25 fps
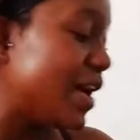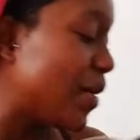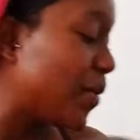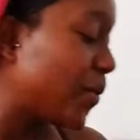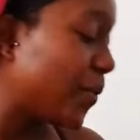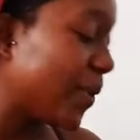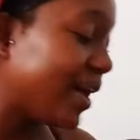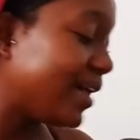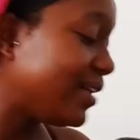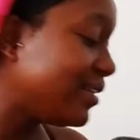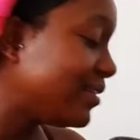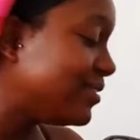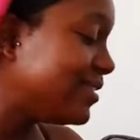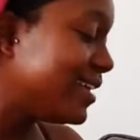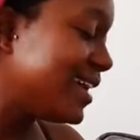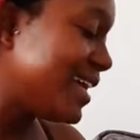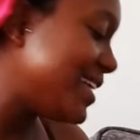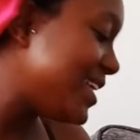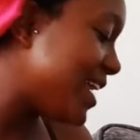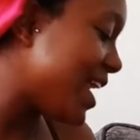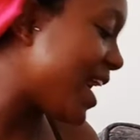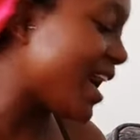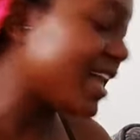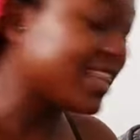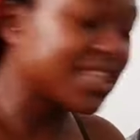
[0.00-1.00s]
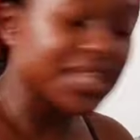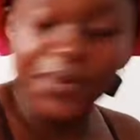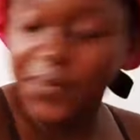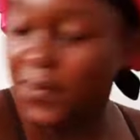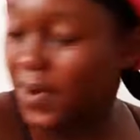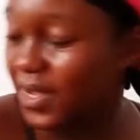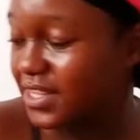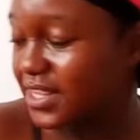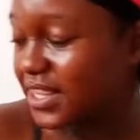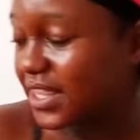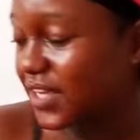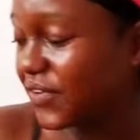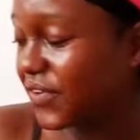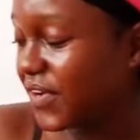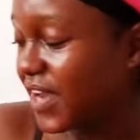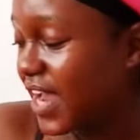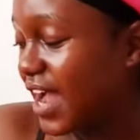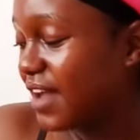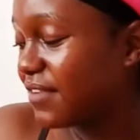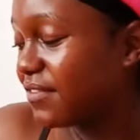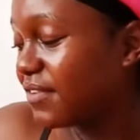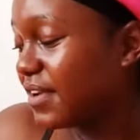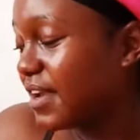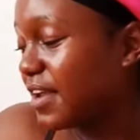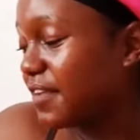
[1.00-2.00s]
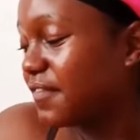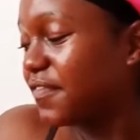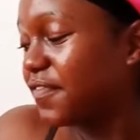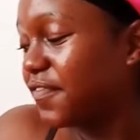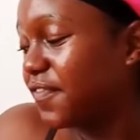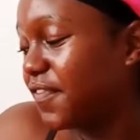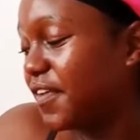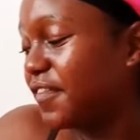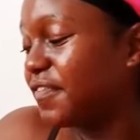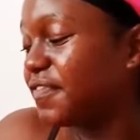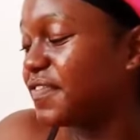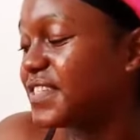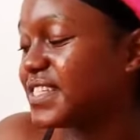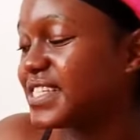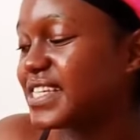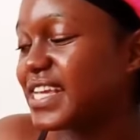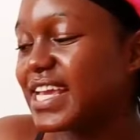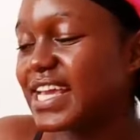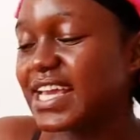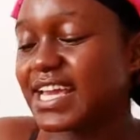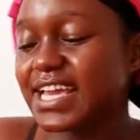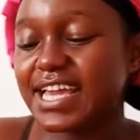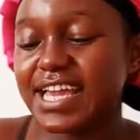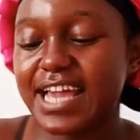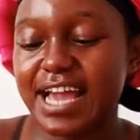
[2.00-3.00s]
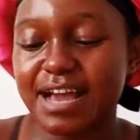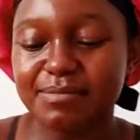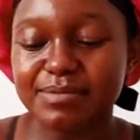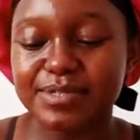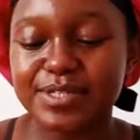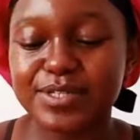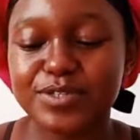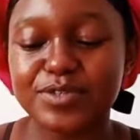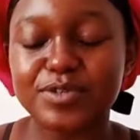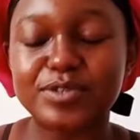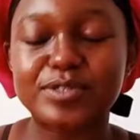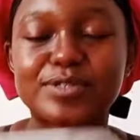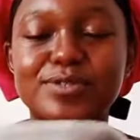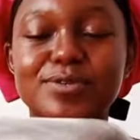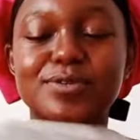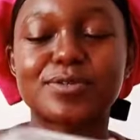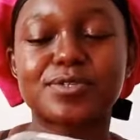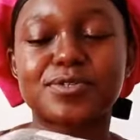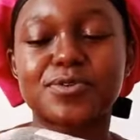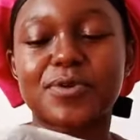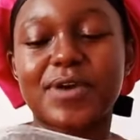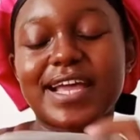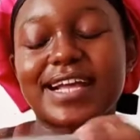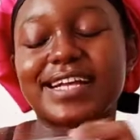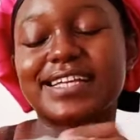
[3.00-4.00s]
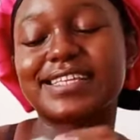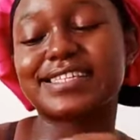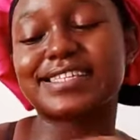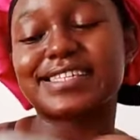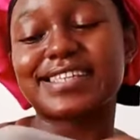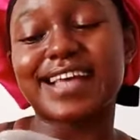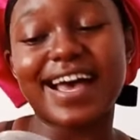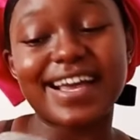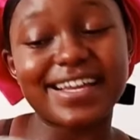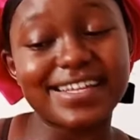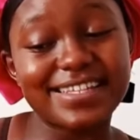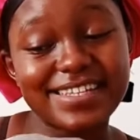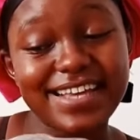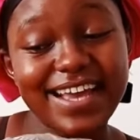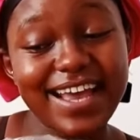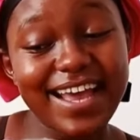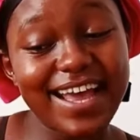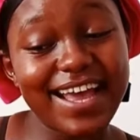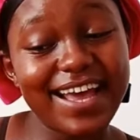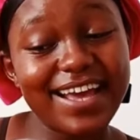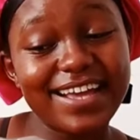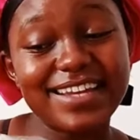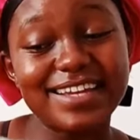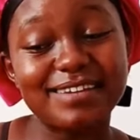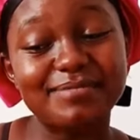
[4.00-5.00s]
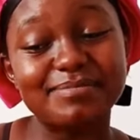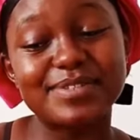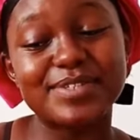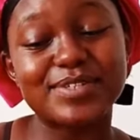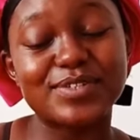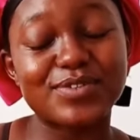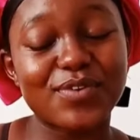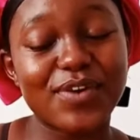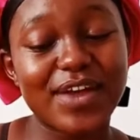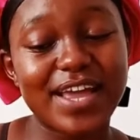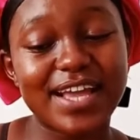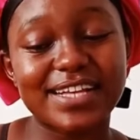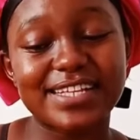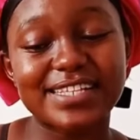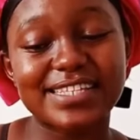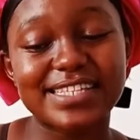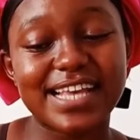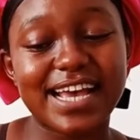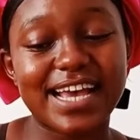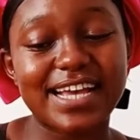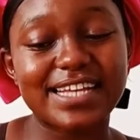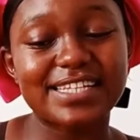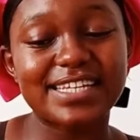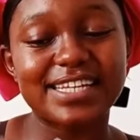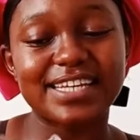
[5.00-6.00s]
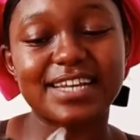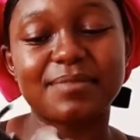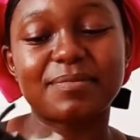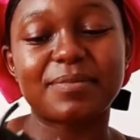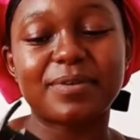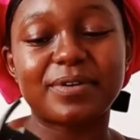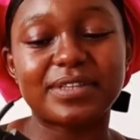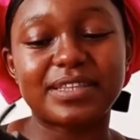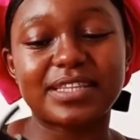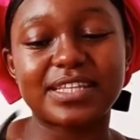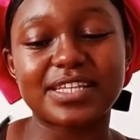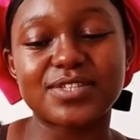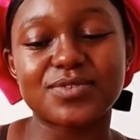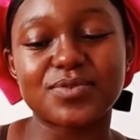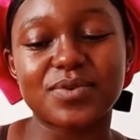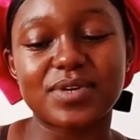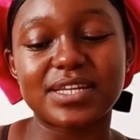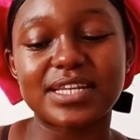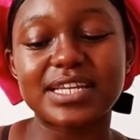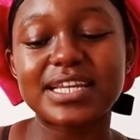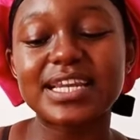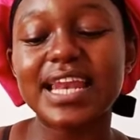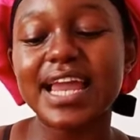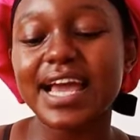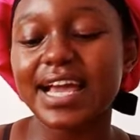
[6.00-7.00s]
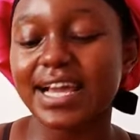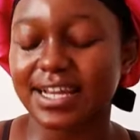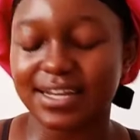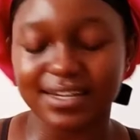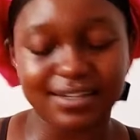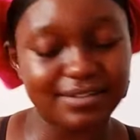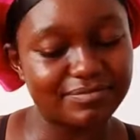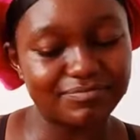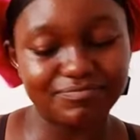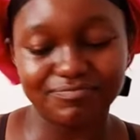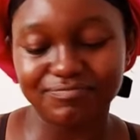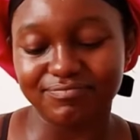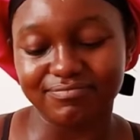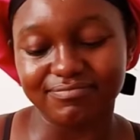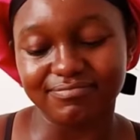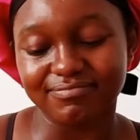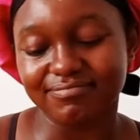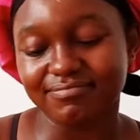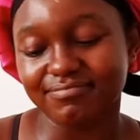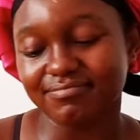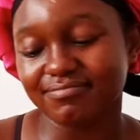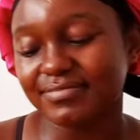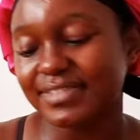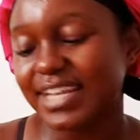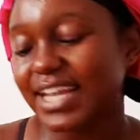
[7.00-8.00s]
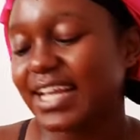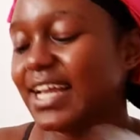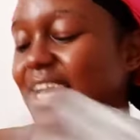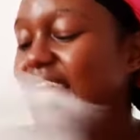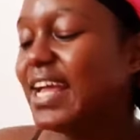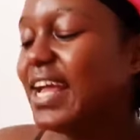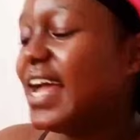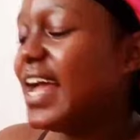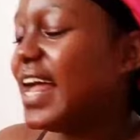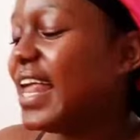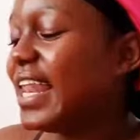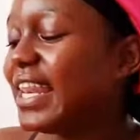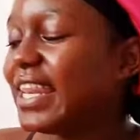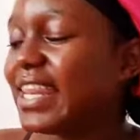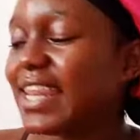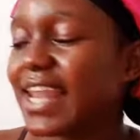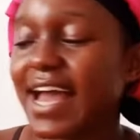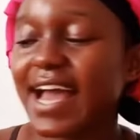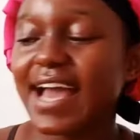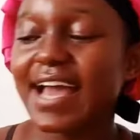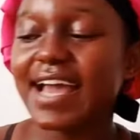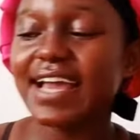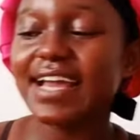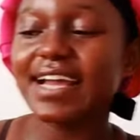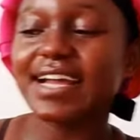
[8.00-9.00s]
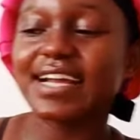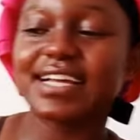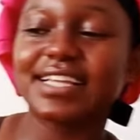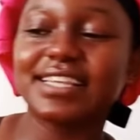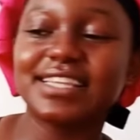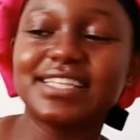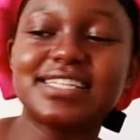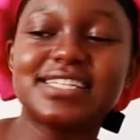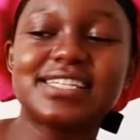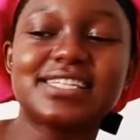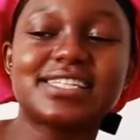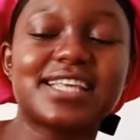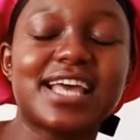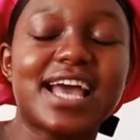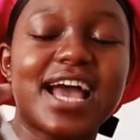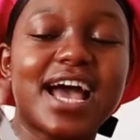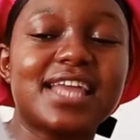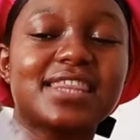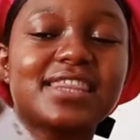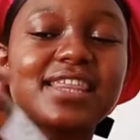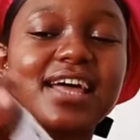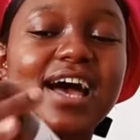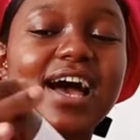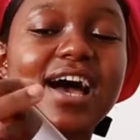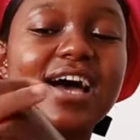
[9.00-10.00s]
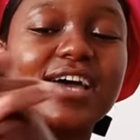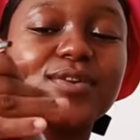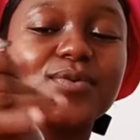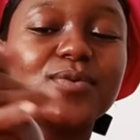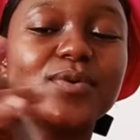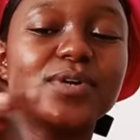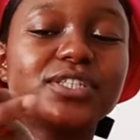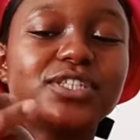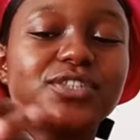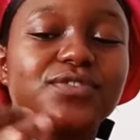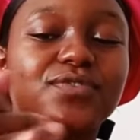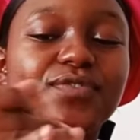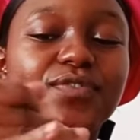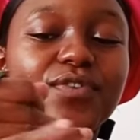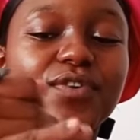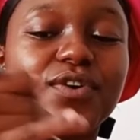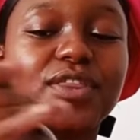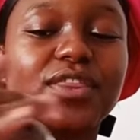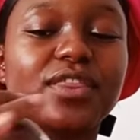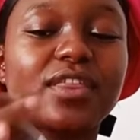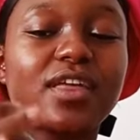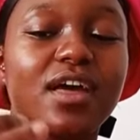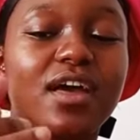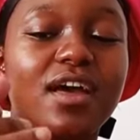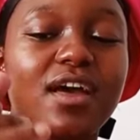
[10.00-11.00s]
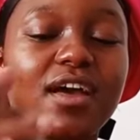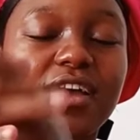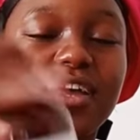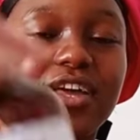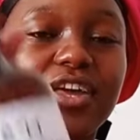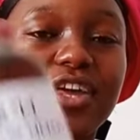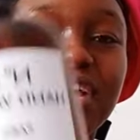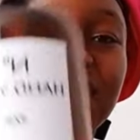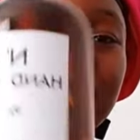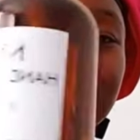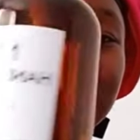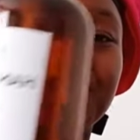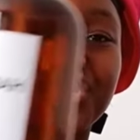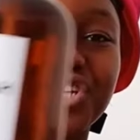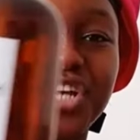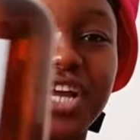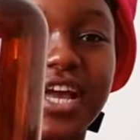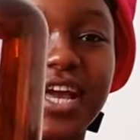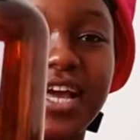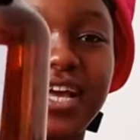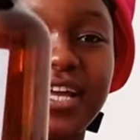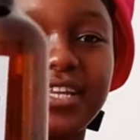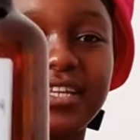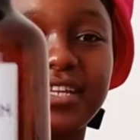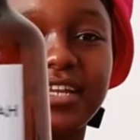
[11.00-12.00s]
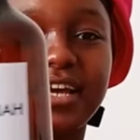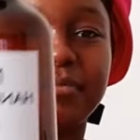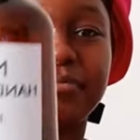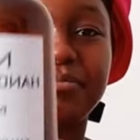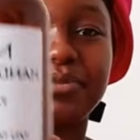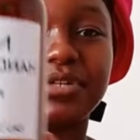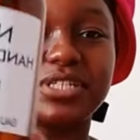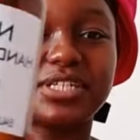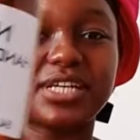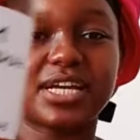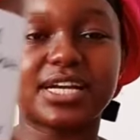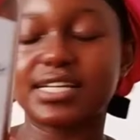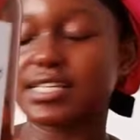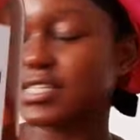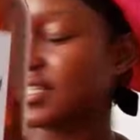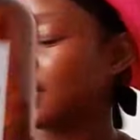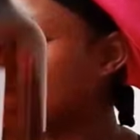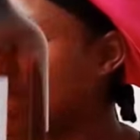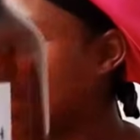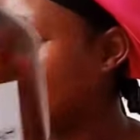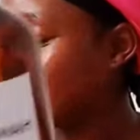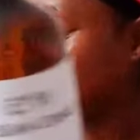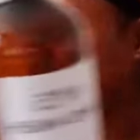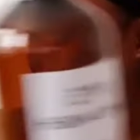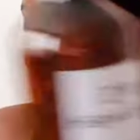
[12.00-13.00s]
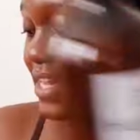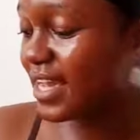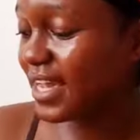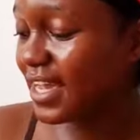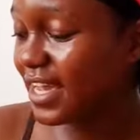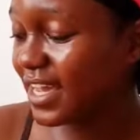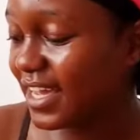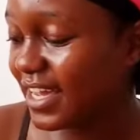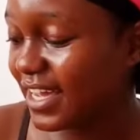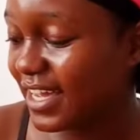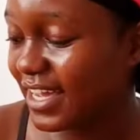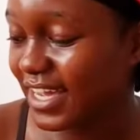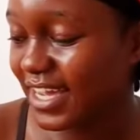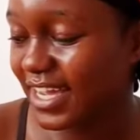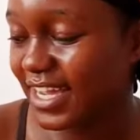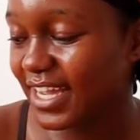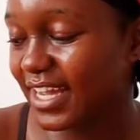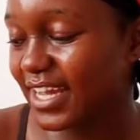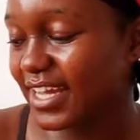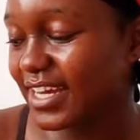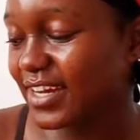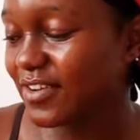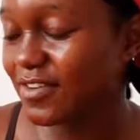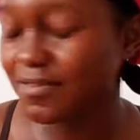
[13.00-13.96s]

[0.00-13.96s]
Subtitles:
Well, yeah, they were 350. I'm so excited. I'm so excited about this one. Like, like, this is the other hand wash for the kitchen. I'm pretty excited.